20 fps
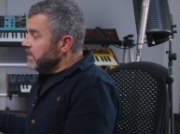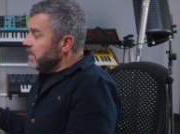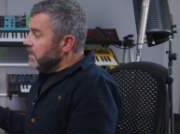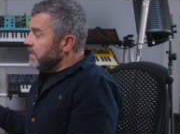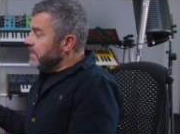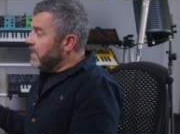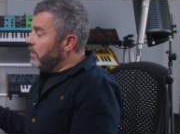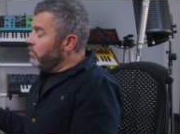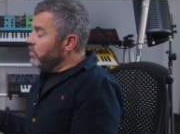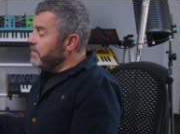
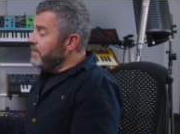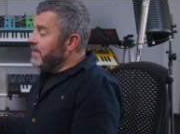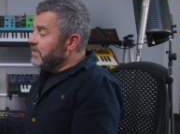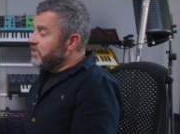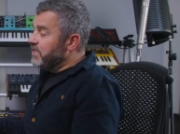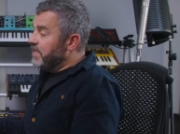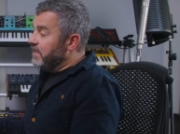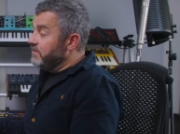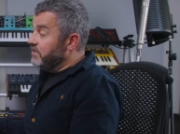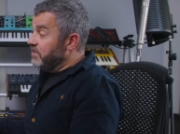Now, what I'm
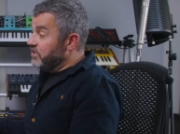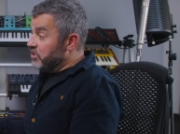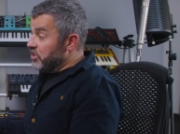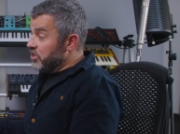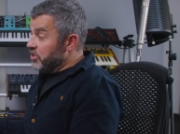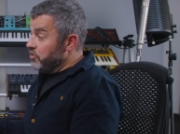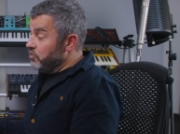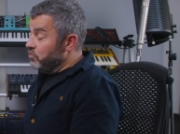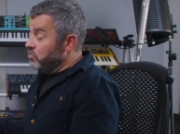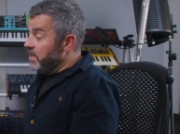actually going to
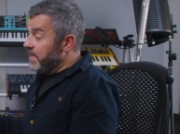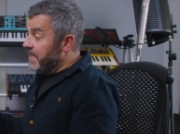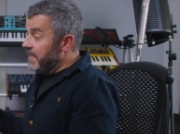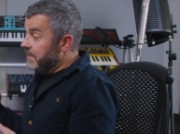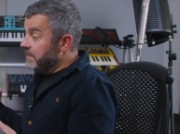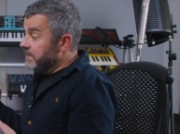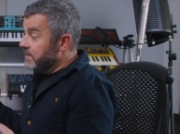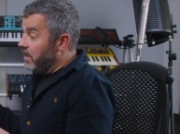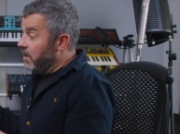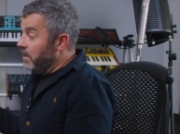do is